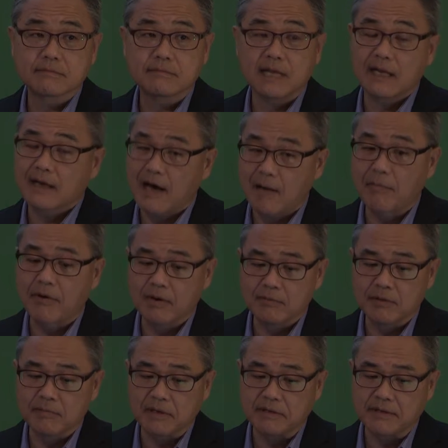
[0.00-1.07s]
not
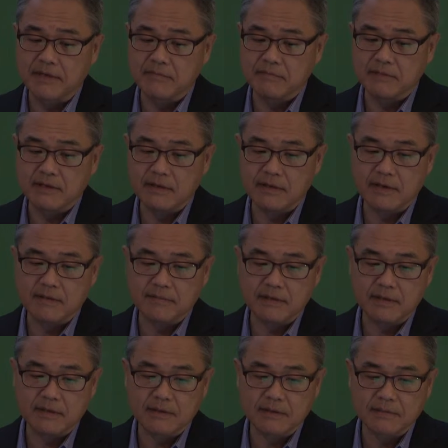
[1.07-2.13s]
comparable, but
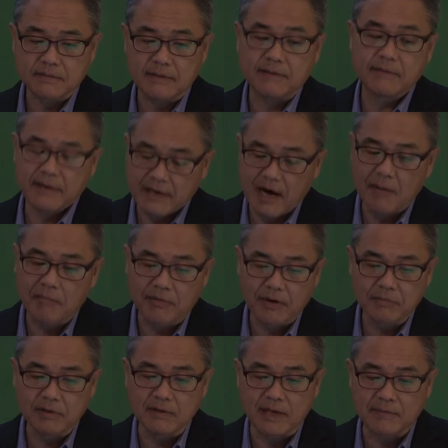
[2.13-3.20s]

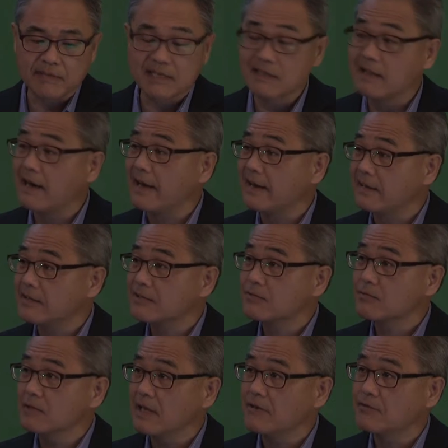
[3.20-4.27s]
comparable decline in
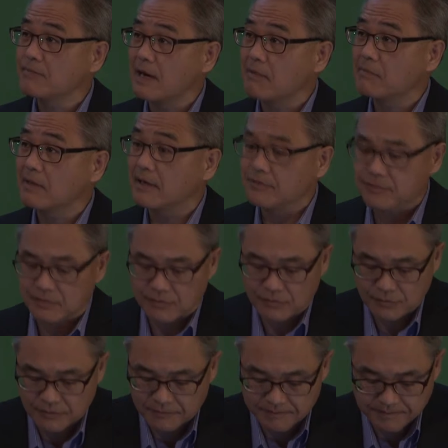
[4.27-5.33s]
school-age population
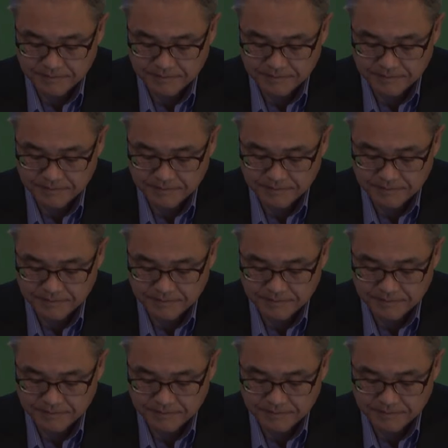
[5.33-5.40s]
too.